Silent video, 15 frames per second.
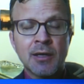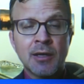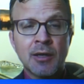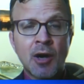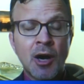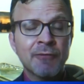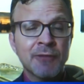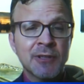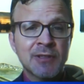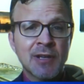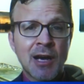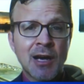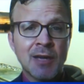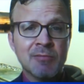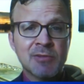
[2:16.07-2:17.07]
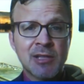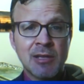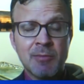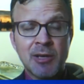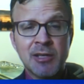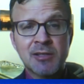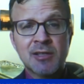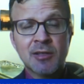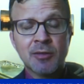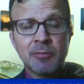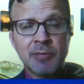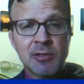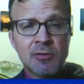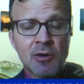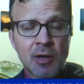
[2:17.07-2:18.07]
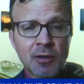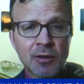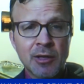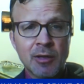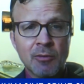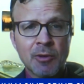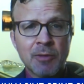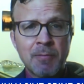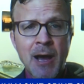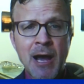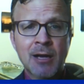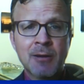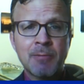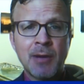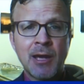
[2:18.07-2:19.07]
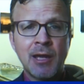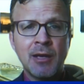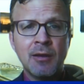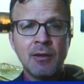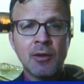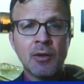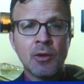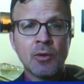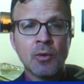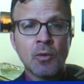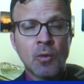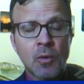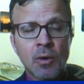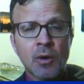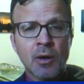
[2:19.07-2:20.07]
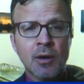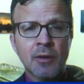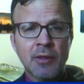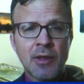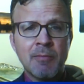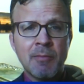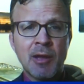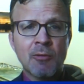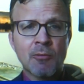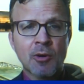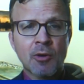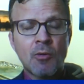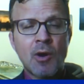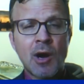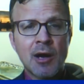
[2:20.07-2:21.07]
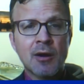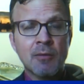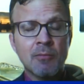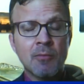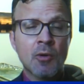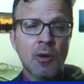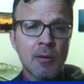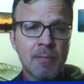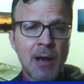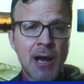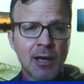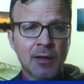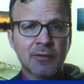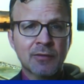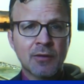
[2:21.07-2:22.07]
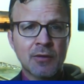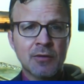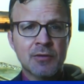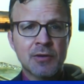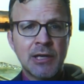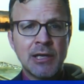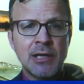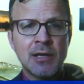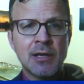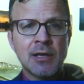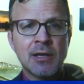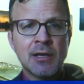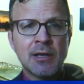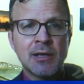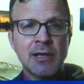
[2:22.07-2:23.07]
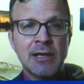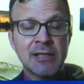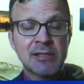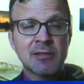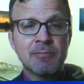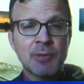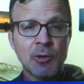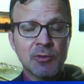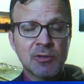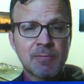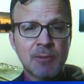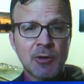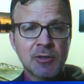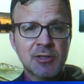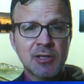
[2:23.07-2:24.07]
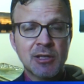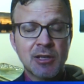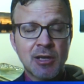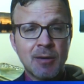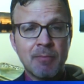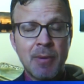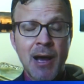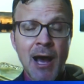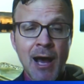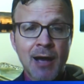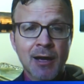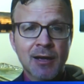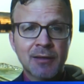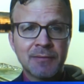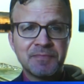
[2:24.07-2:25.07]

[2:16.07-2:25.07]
oftentimes they may still be struggling with back pain, or they may require more back surgery as the bone spurs can come back.